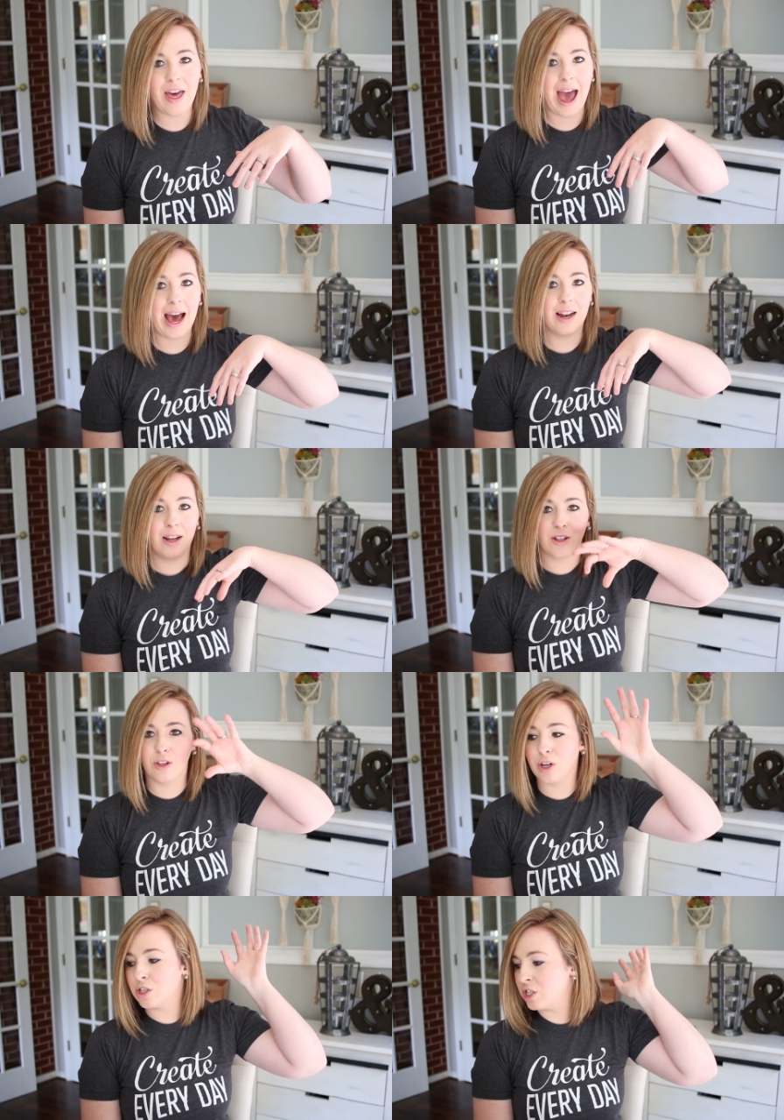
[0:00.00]
that
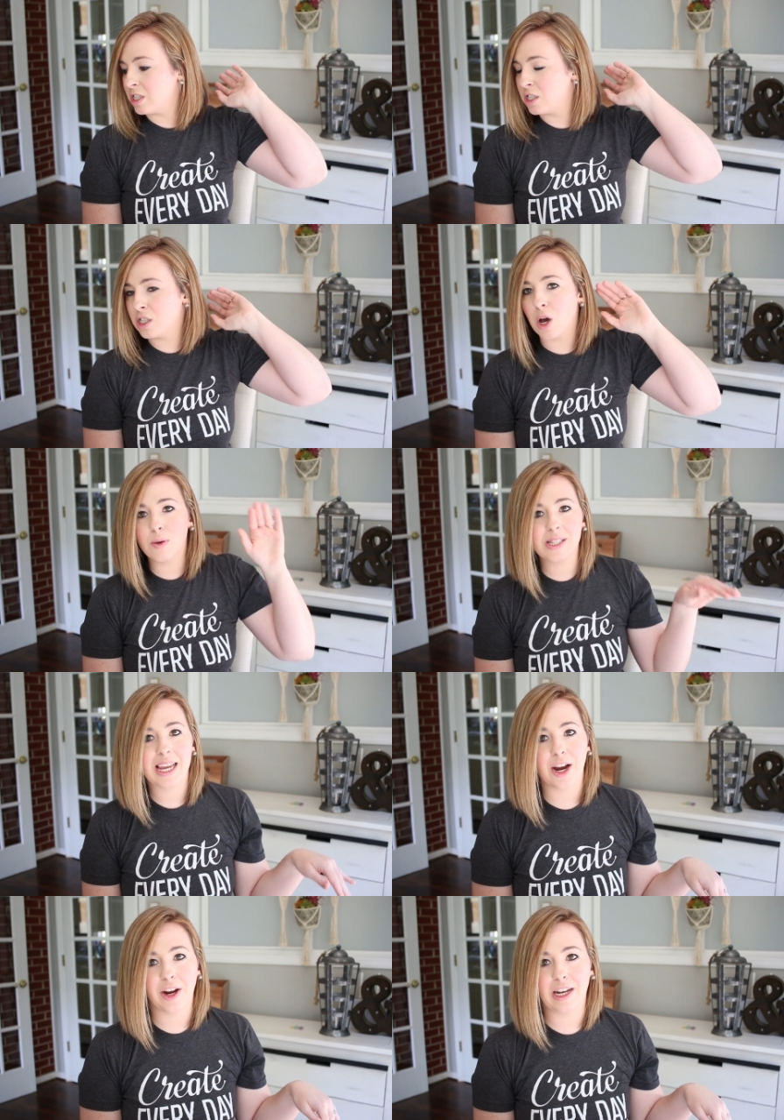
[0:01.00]
look just so
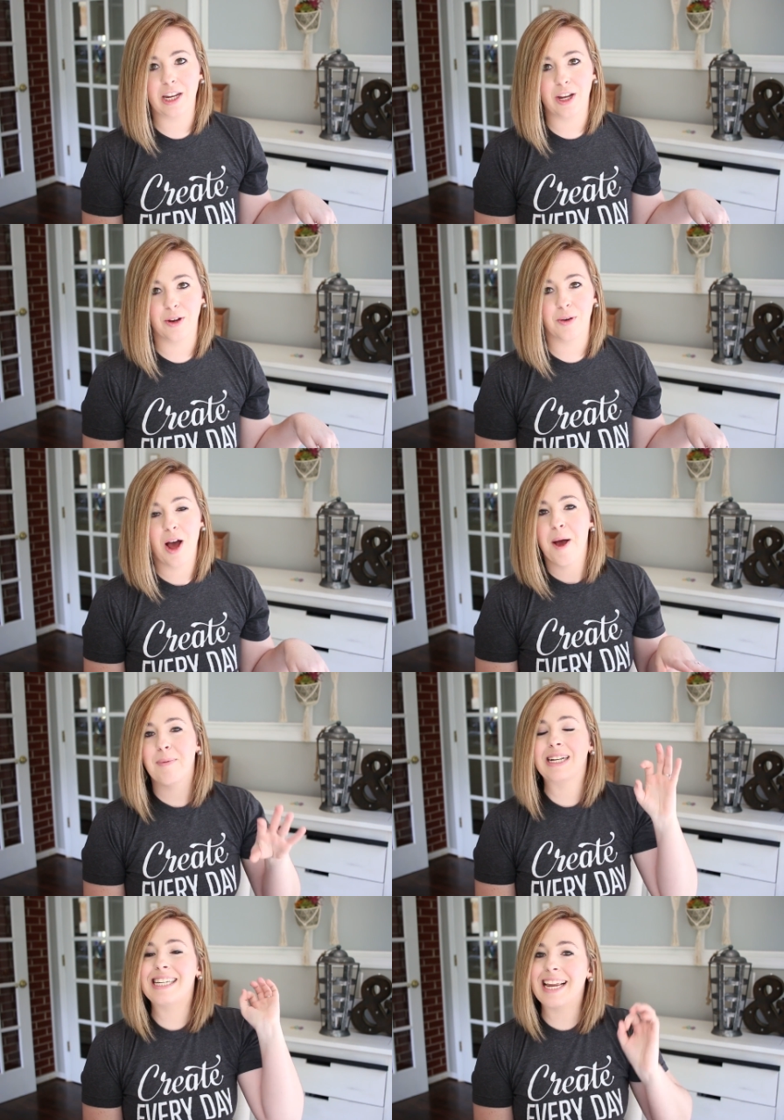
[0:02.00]
scary to you.
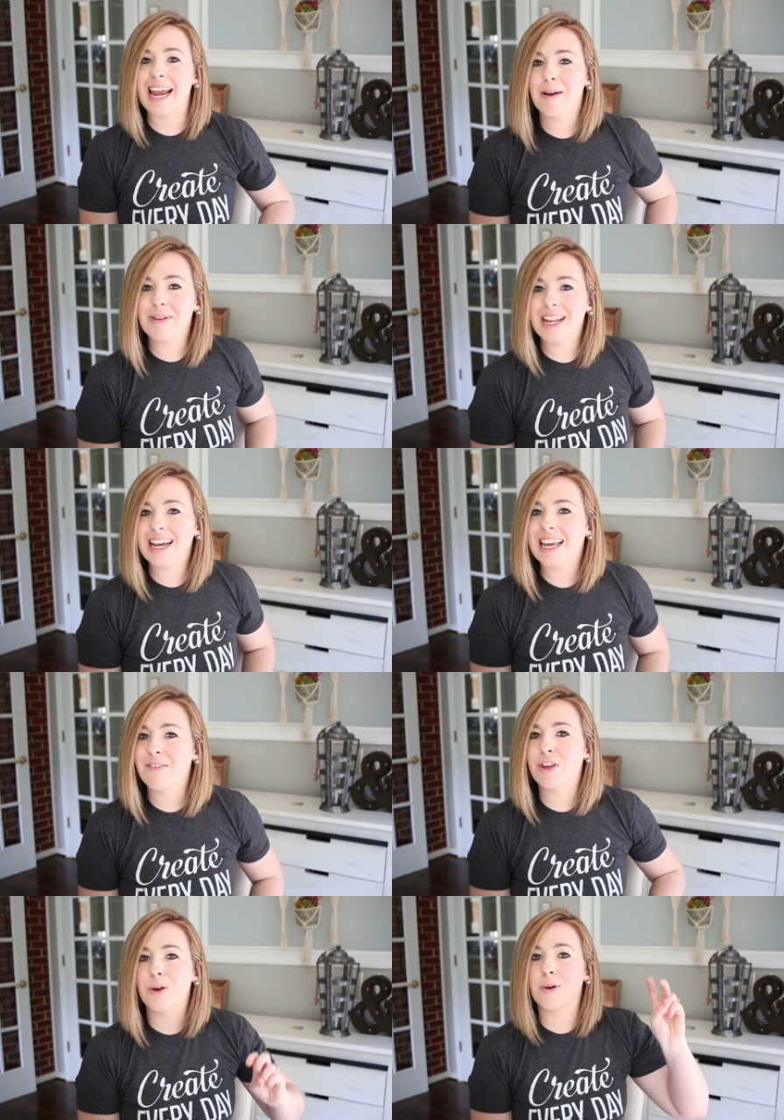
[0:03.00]
But today I'm gonna
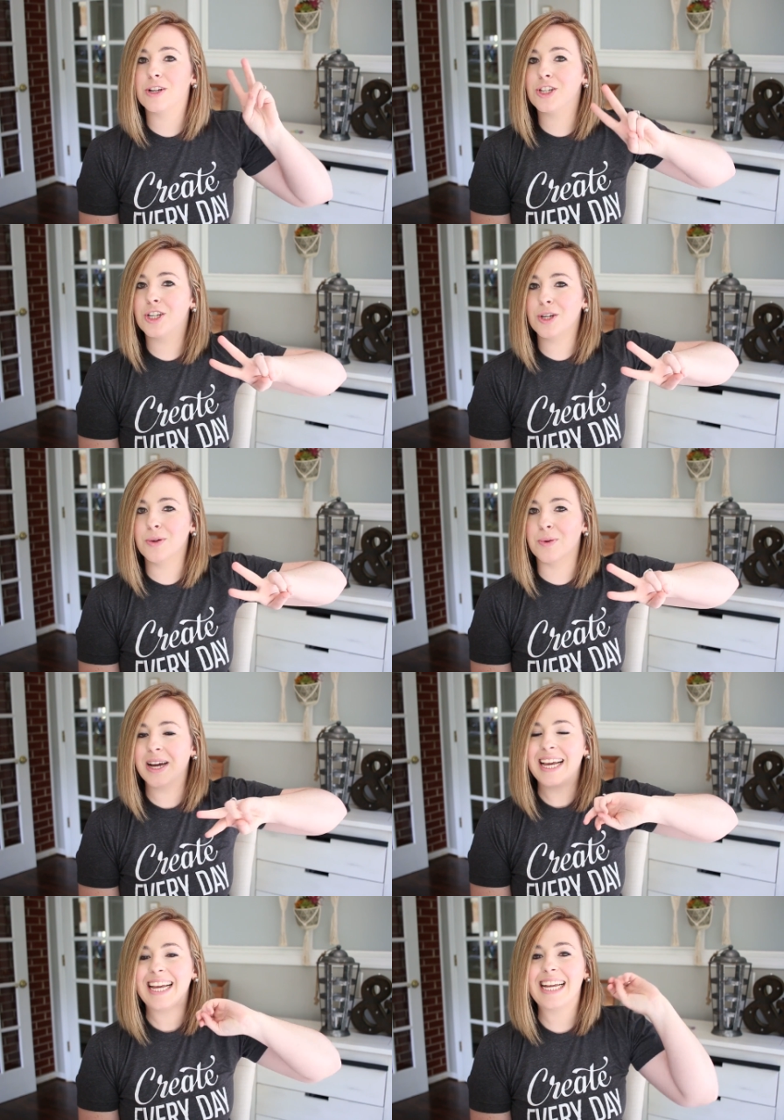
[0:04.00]
give you two
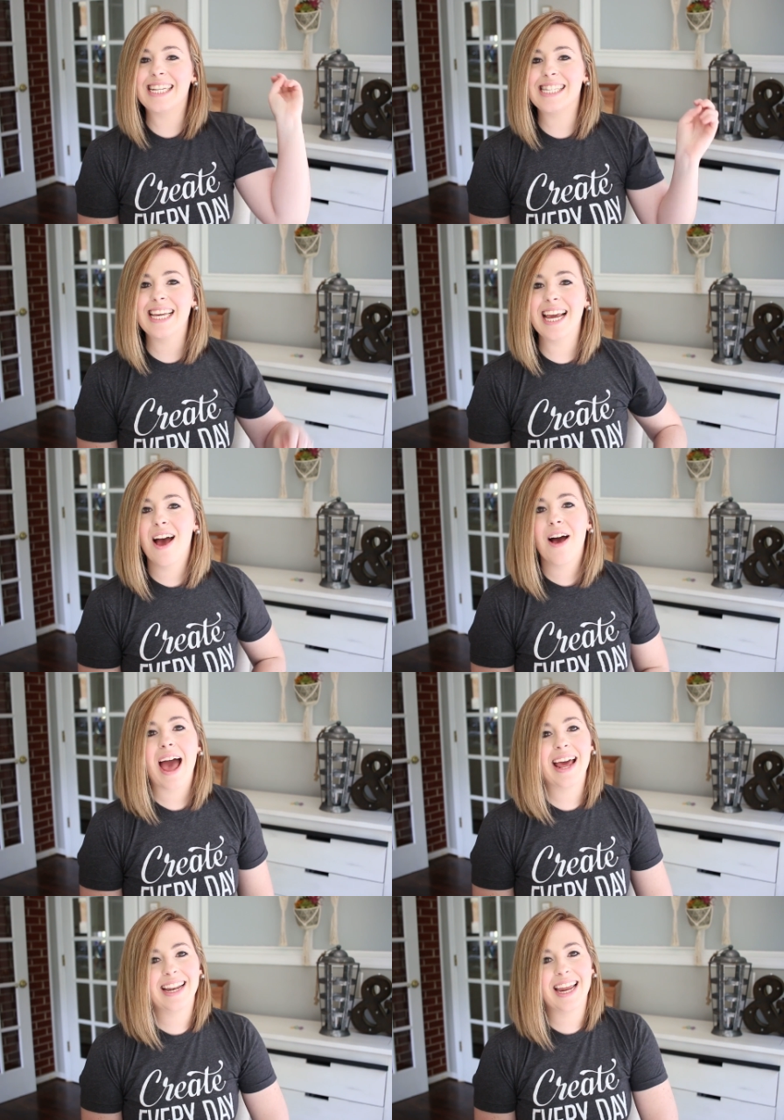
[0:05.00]
easy
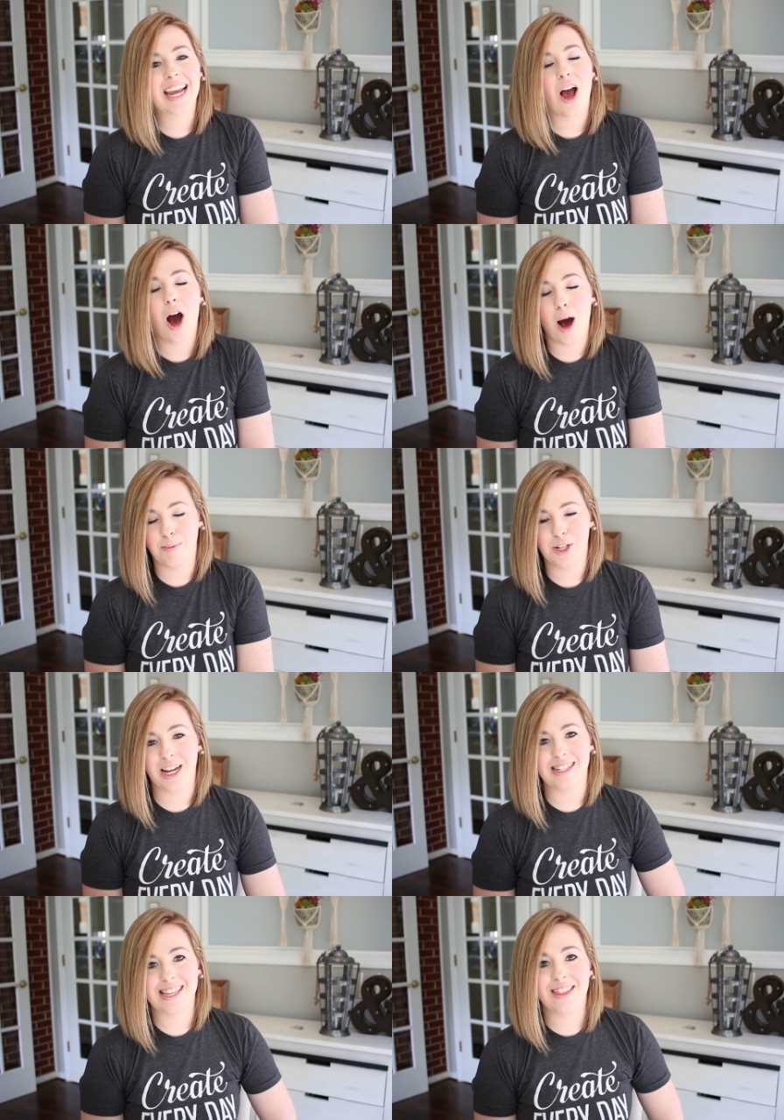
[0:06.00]
editing
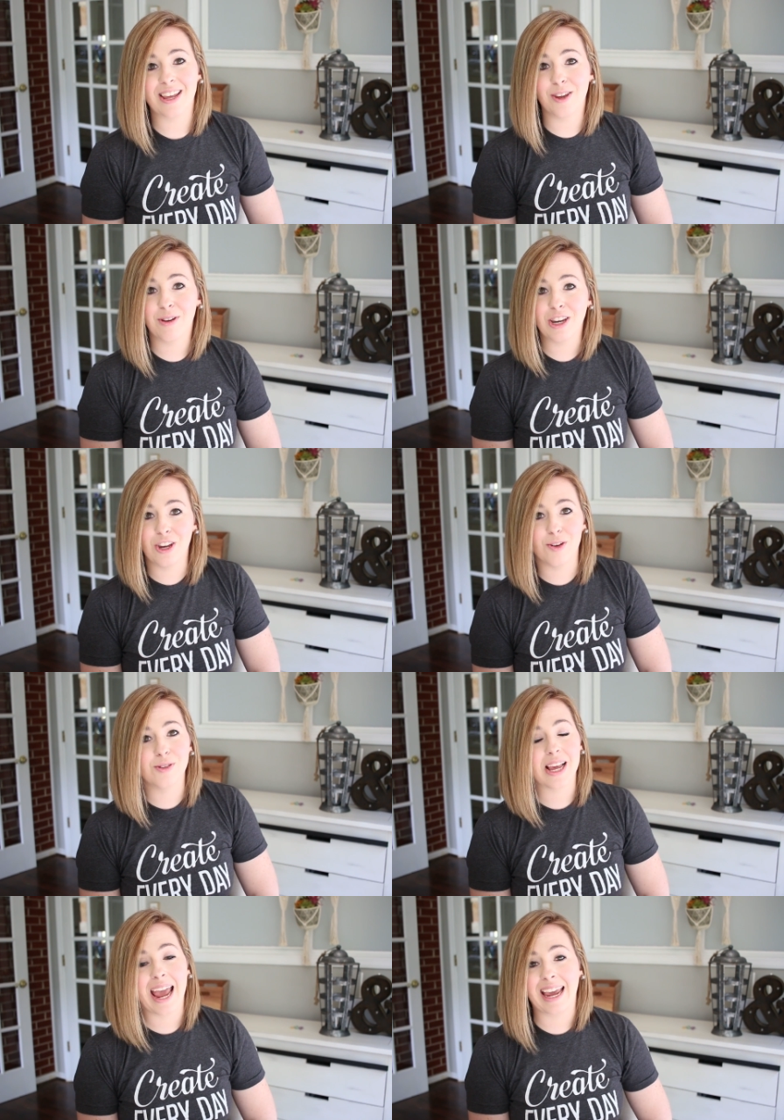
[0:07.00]
options that you can
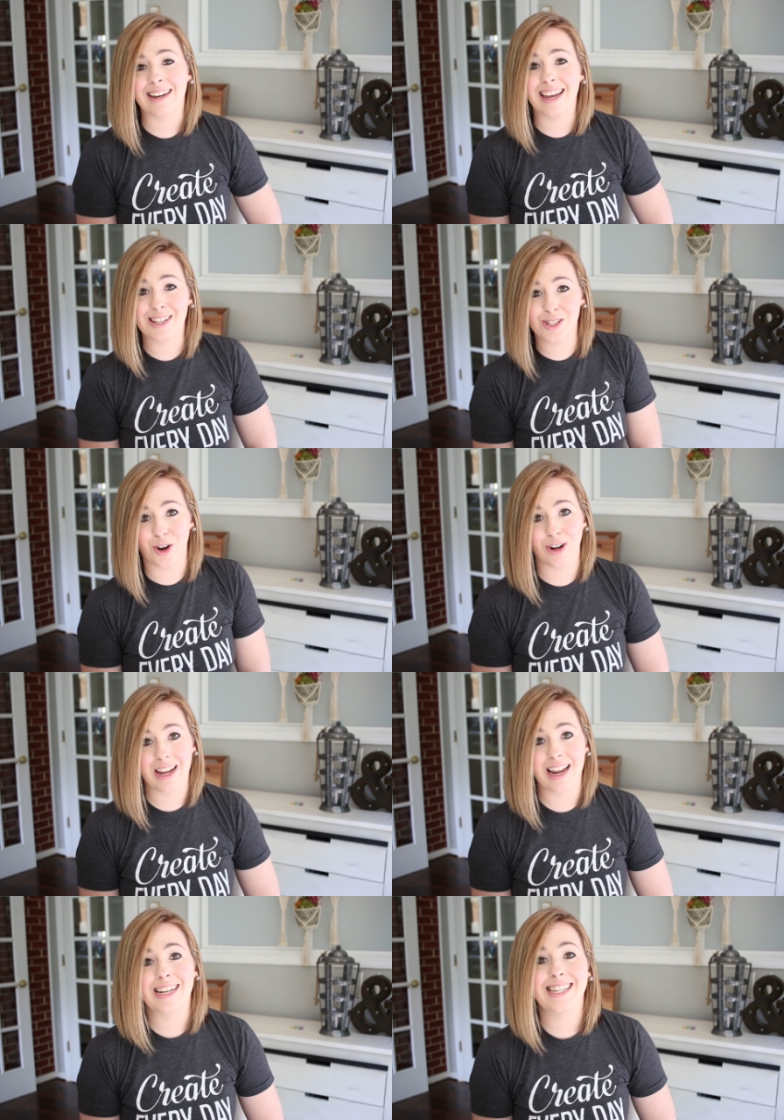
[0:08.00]
use and get
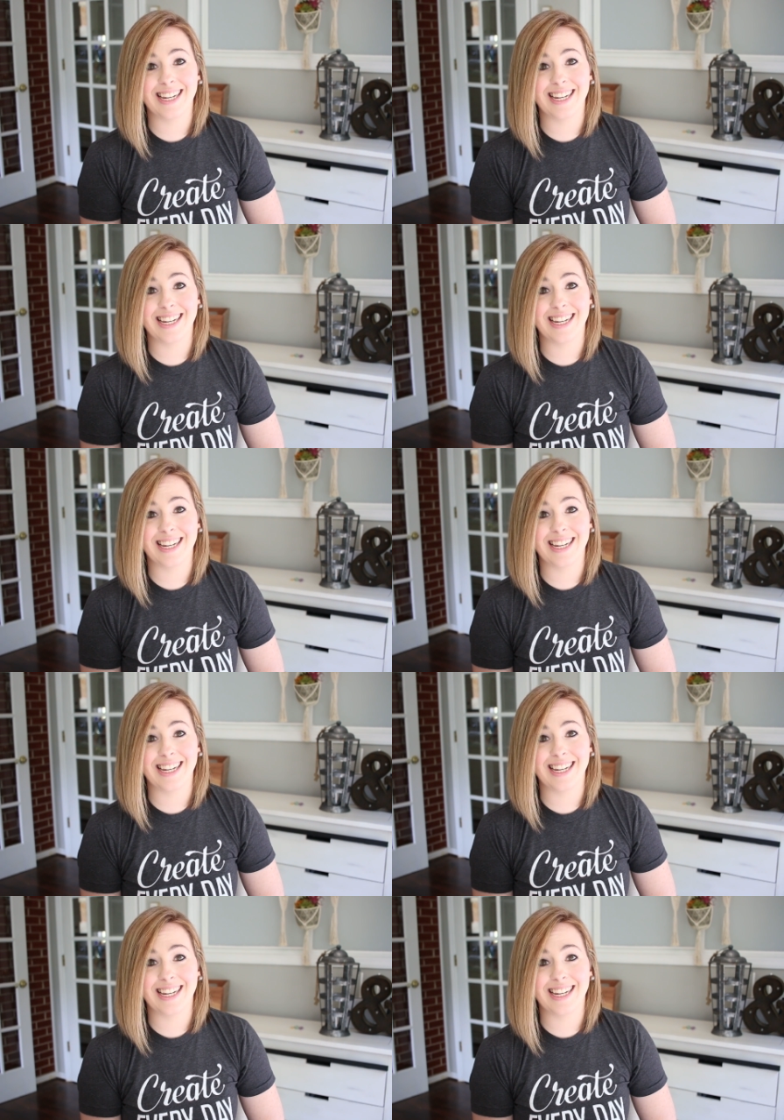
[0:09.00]
started